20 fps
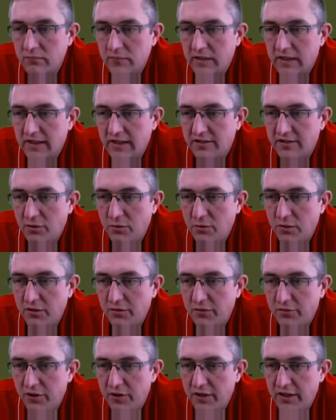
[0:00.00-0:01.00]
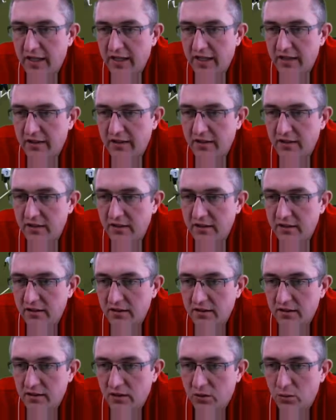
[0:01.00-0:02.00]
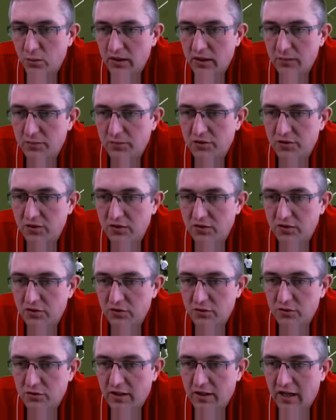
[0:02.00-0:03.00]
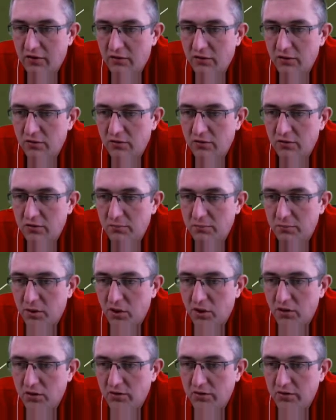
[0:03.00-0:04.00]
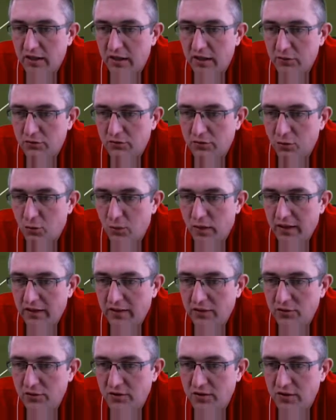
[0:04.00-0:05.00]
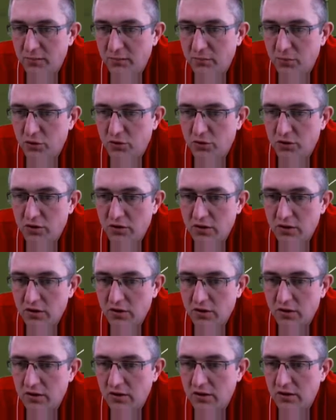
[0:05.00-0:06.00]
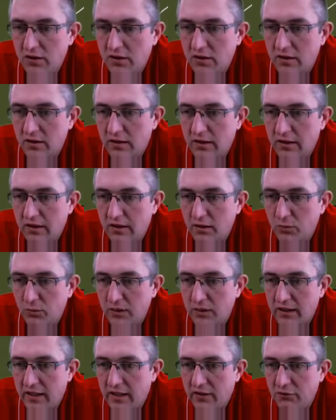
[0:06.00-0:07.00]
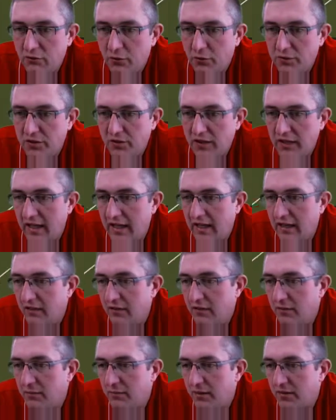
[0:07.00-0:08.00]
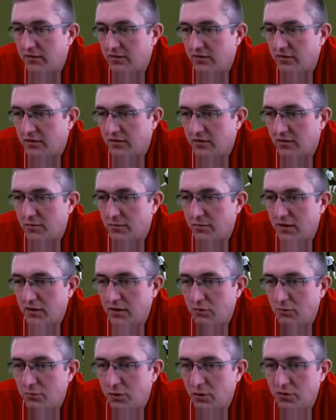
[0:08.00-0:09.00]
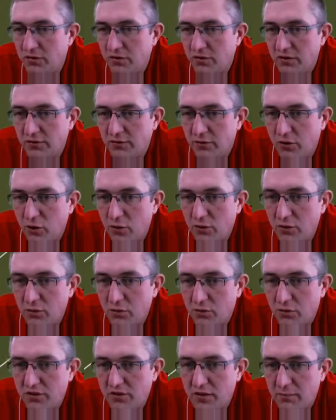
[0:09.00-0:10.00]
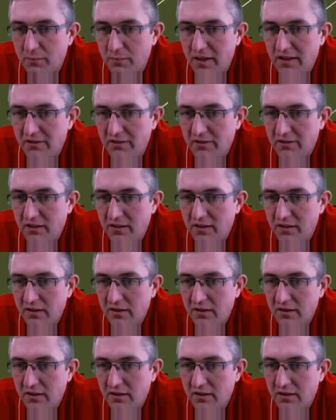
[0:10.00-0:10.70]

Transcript: Gateshead with a free kick. Williamson to Carroll. Blocked out to White, who's in the book. And we get it. Robson again passes to Smith, who punts it forward. It wasn't the best,